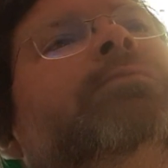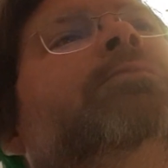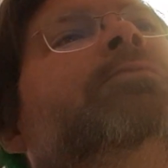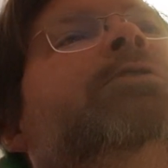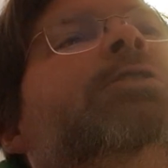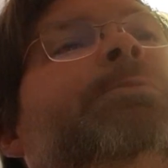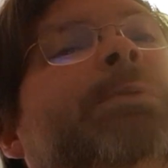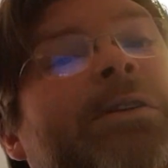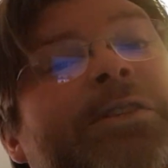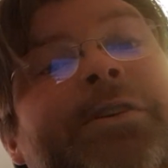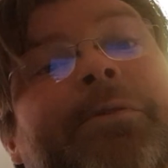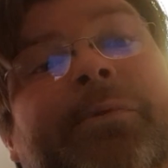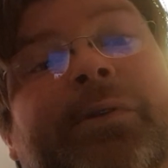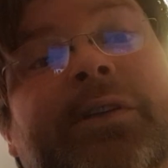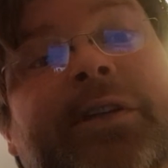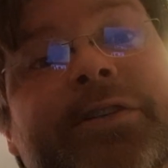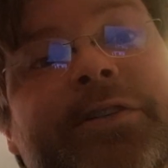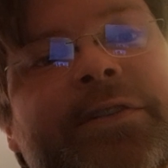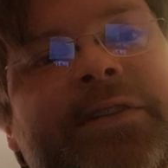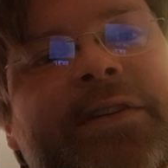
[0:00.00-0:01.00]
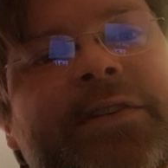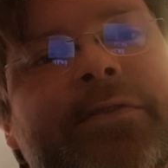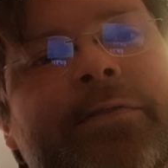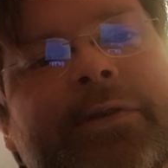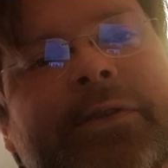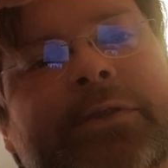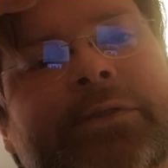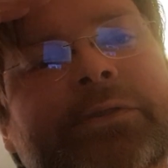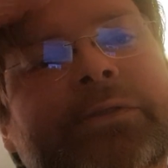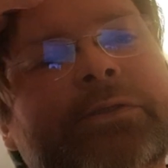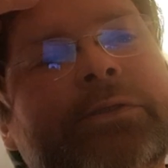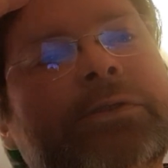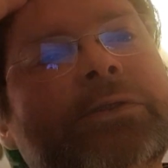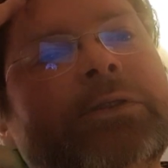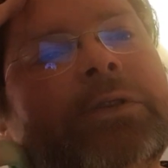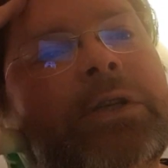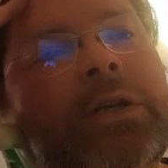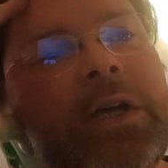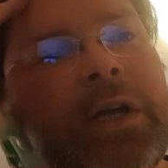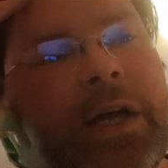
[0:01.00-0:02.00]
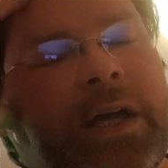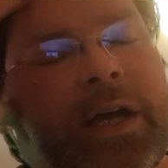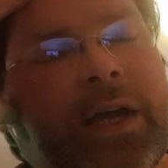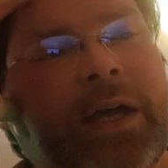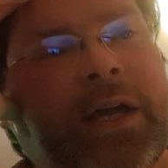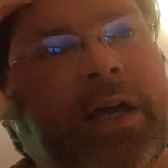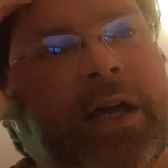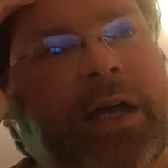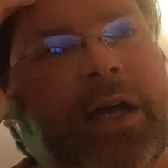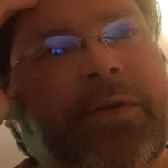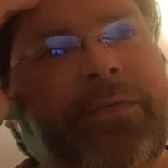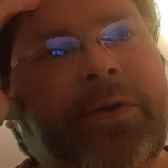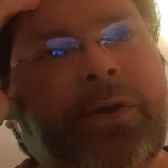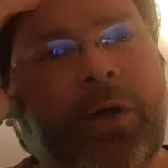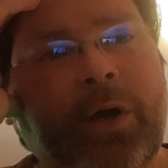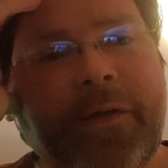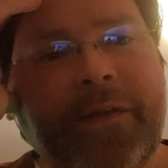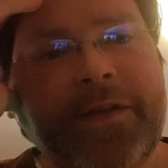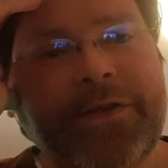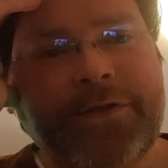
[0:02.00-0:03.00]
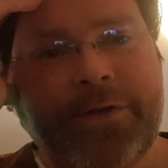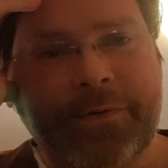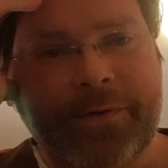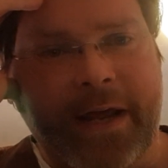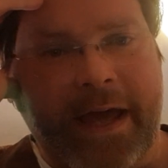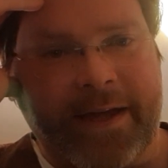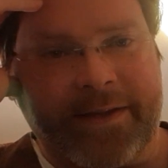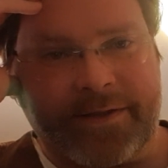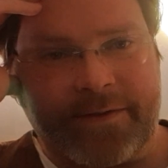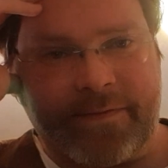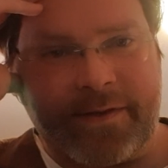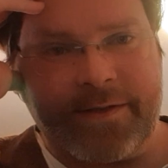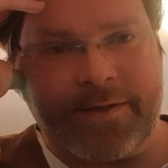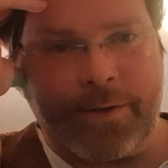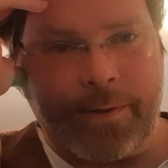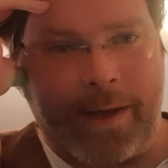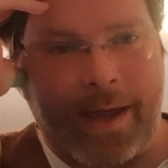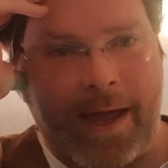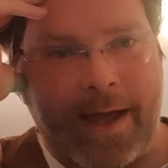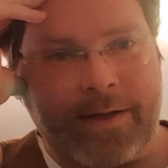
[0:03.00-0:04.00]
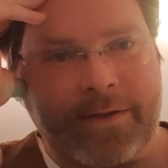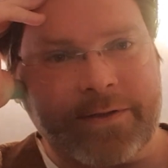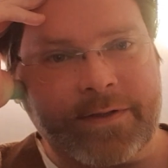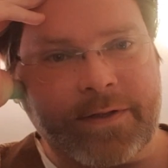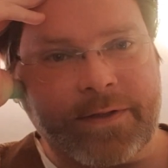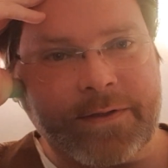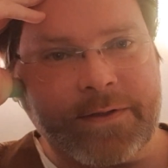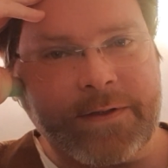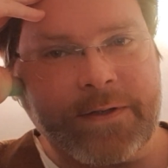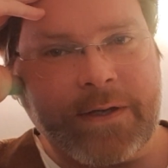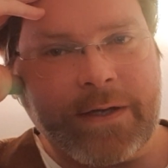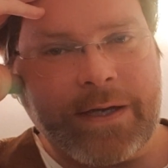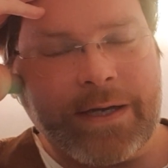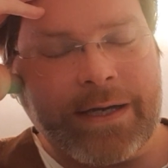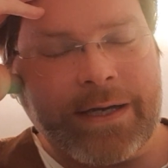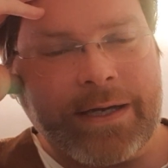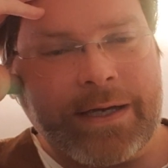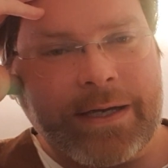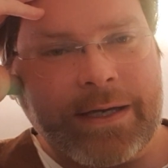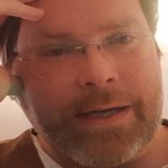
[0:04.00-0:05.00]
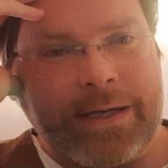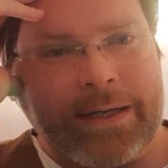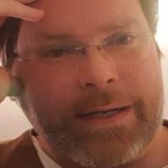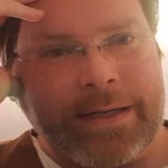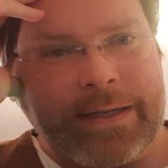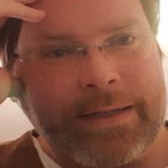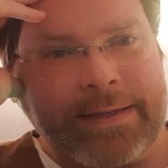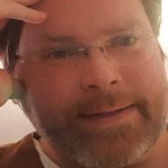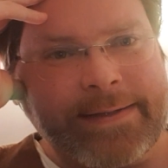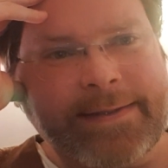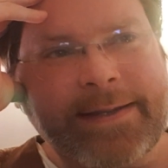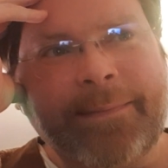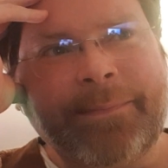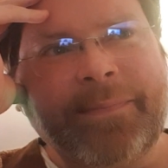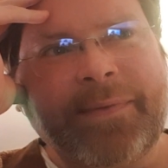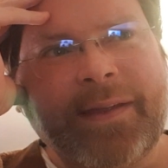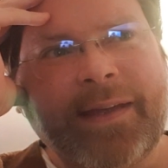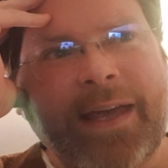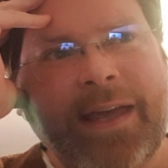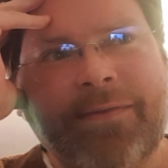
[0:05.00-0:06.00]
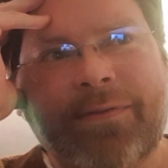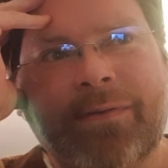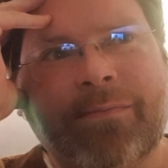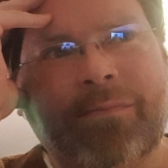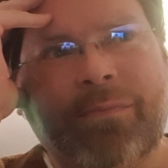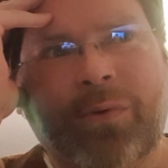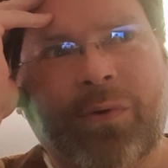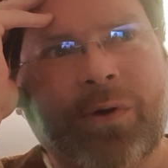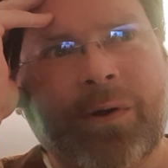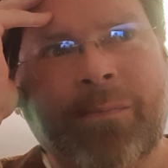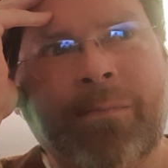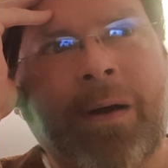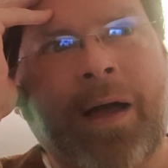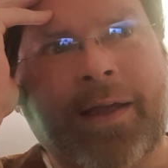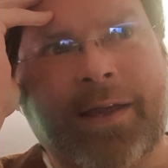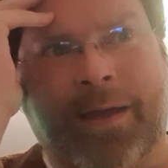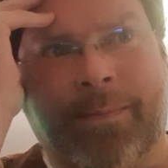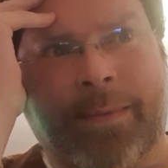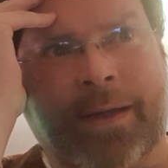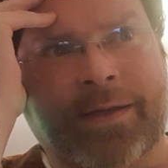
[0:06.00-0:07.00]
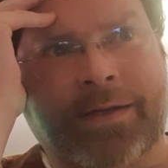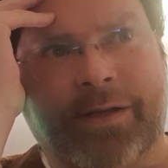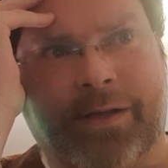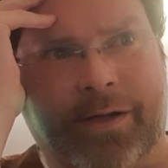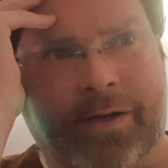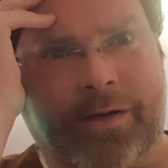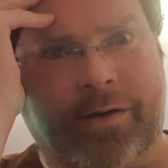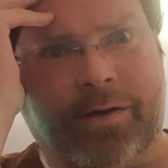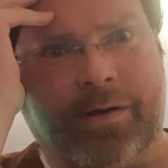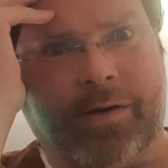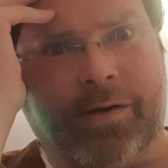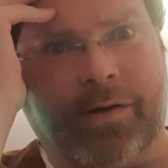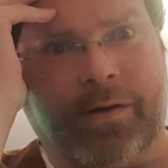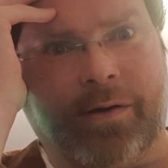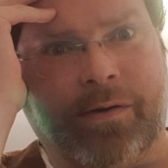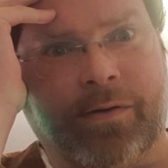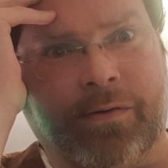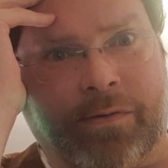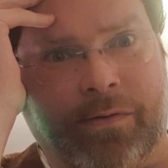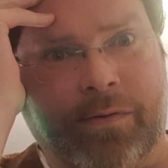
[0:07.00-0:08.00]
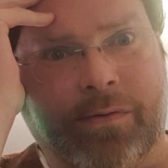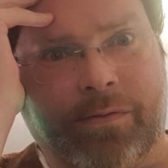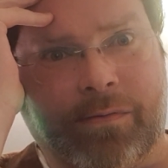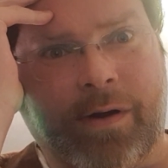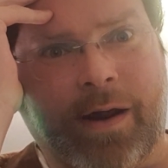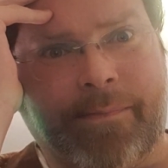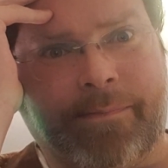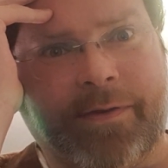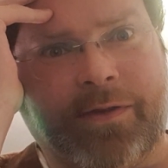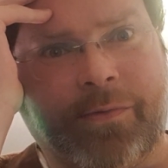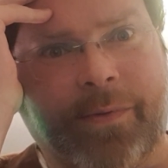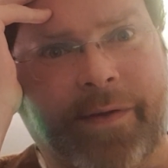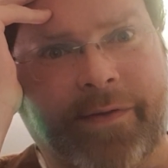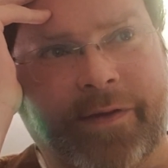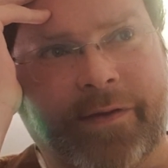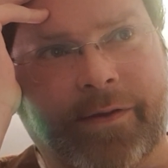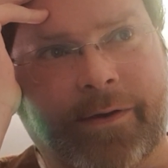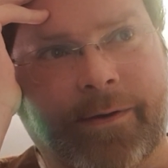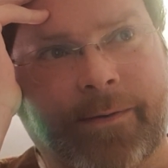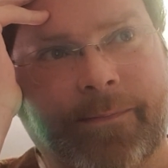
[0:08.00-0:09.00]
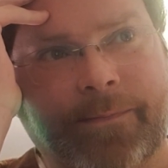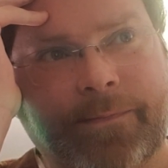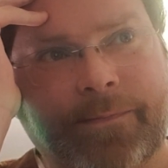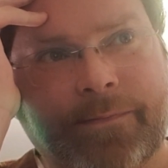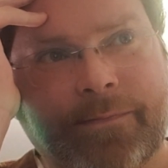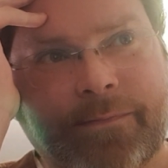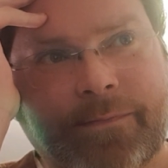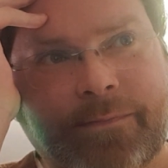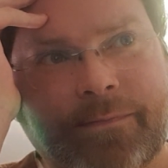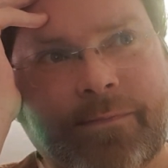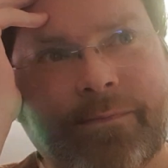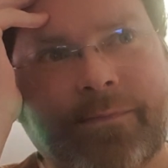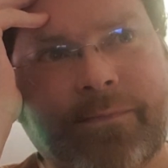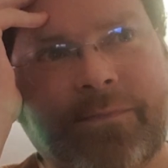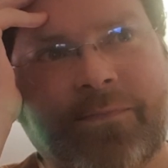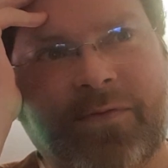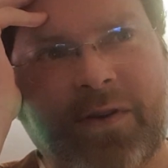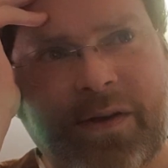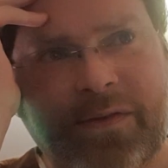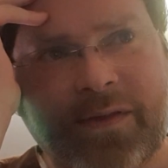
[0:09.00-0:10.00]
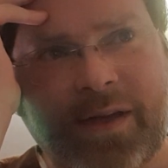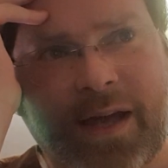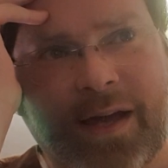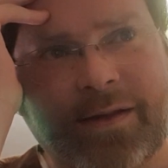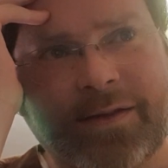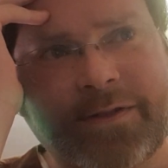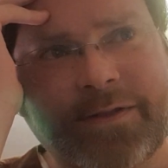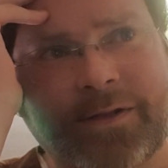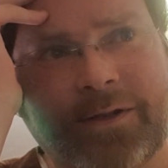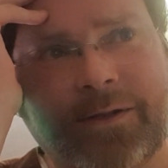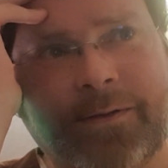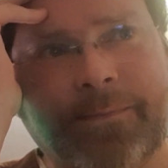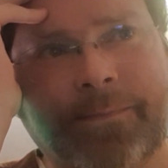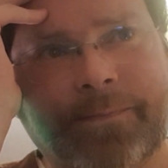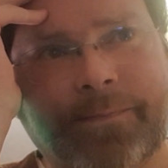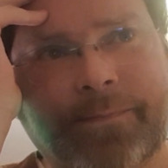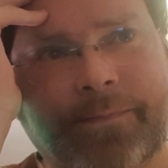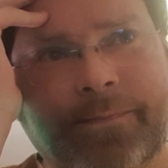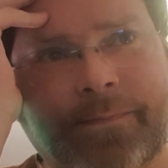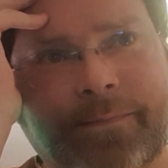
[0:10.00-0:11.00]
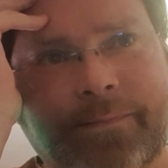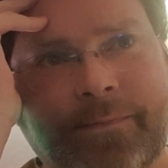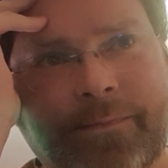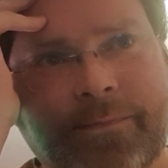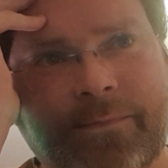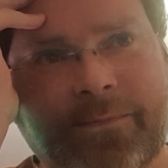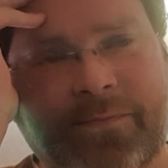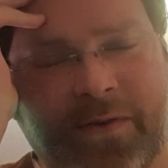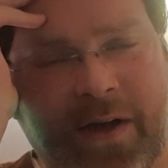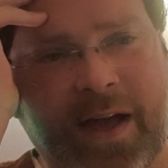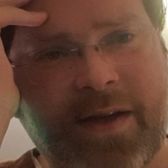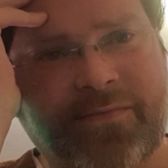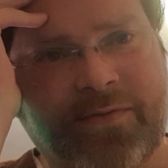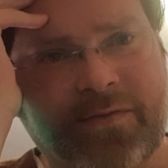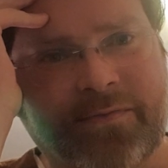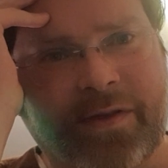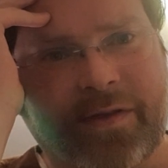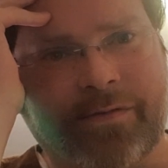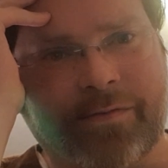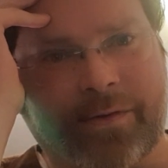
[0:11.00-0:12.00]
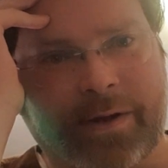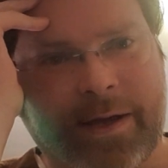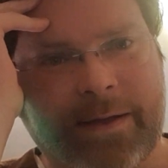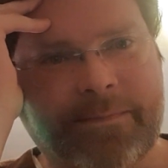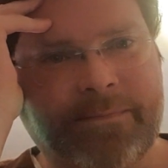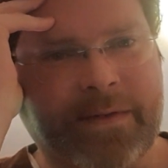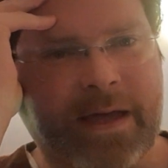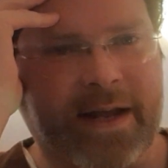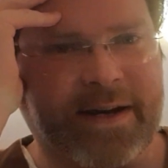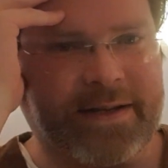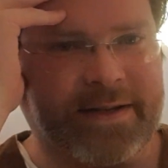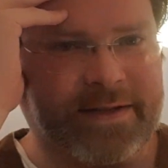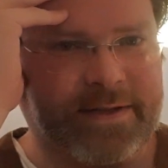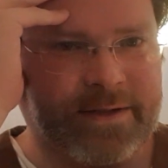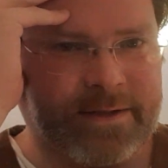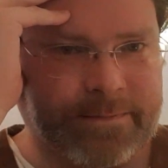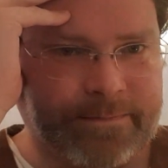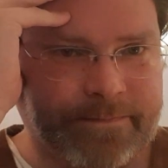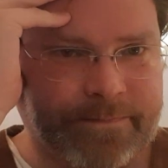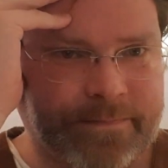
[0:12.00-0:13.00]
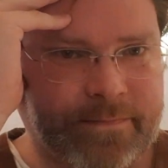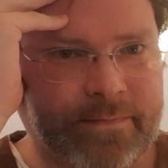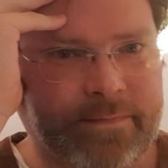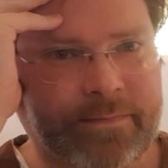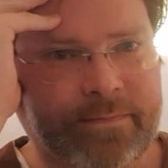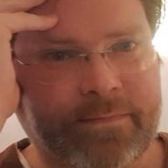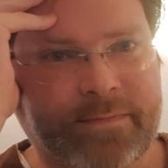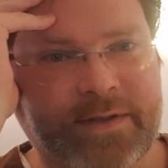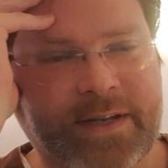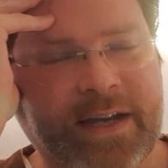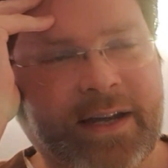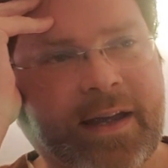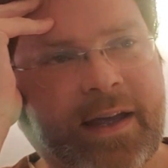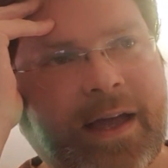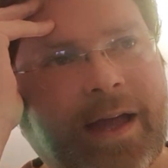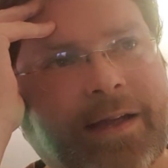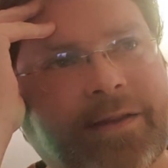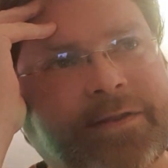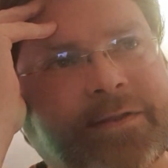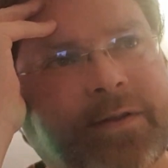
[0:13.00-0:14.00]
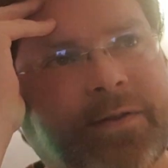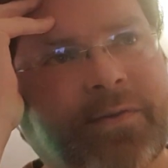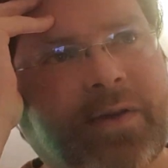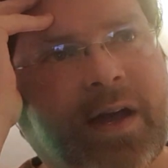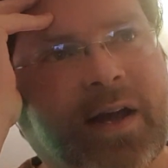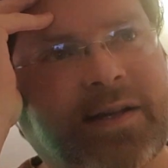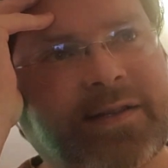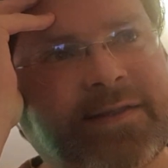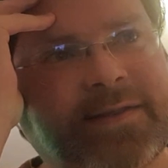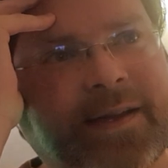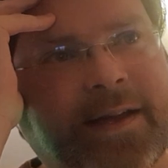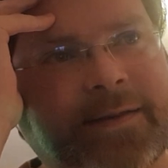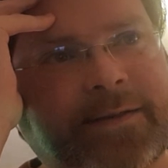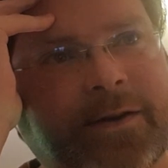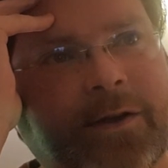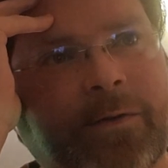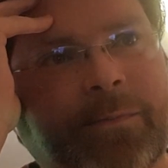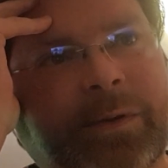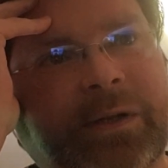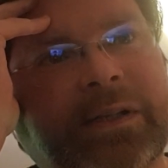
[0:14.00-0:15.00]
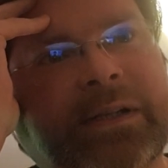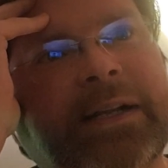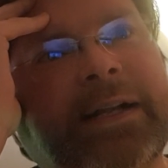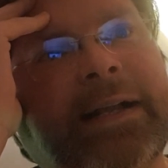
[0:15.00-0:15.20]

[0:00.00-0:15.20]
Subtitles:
especially religious history, if you look at these two dates of these two councils, something even more monumental occurred right between the two. 5th Council, 553. That is Second Council of Constantinople.